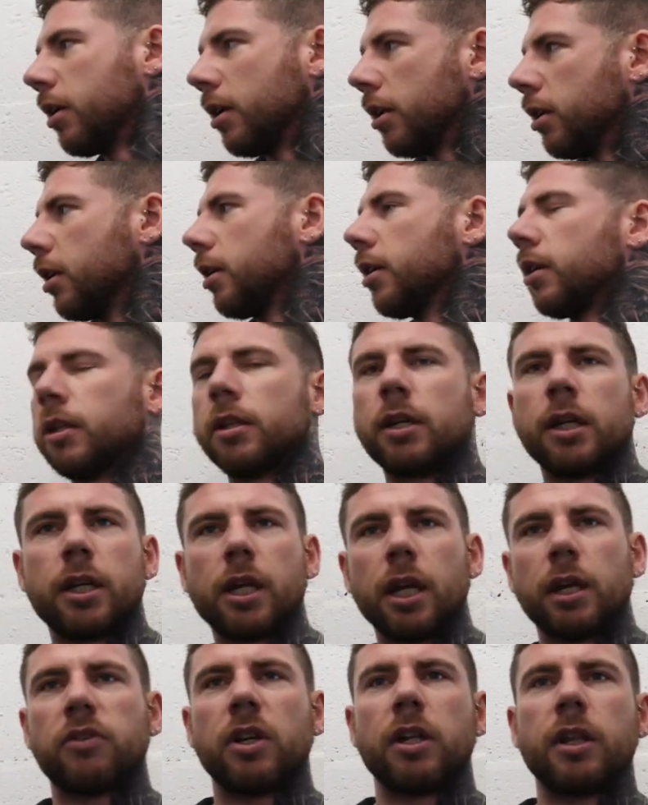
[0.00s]
Kicks in.
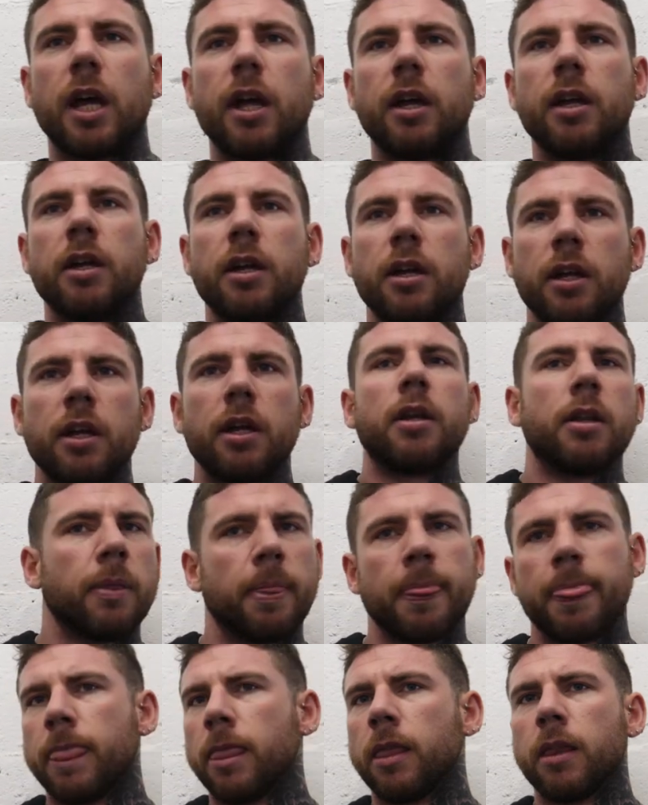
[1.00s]
So,
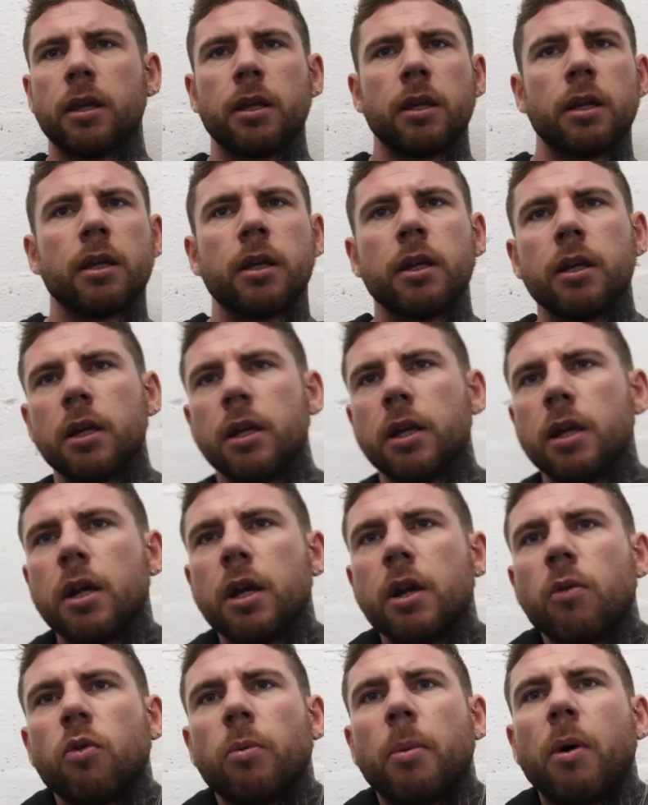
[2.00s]
what are you weighing in at the moment? That's
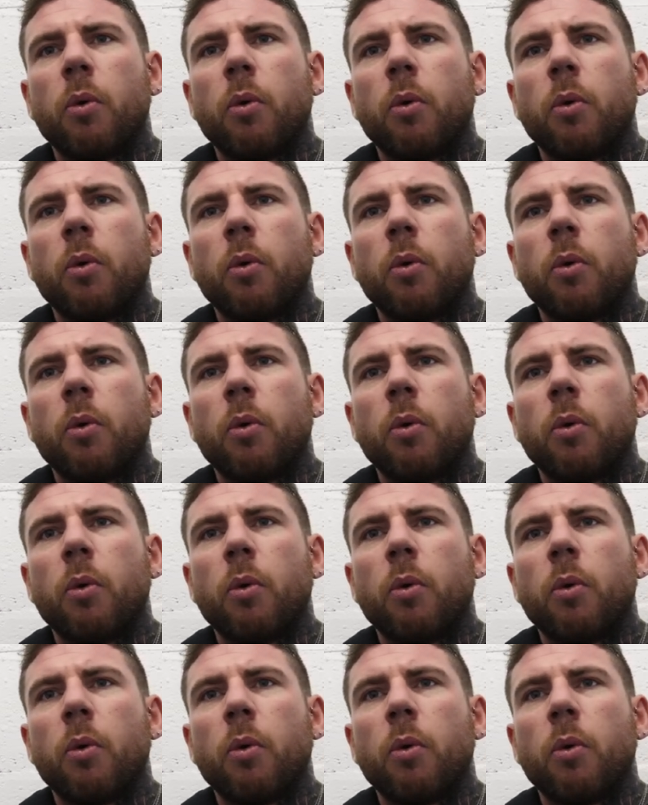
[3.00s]
the real.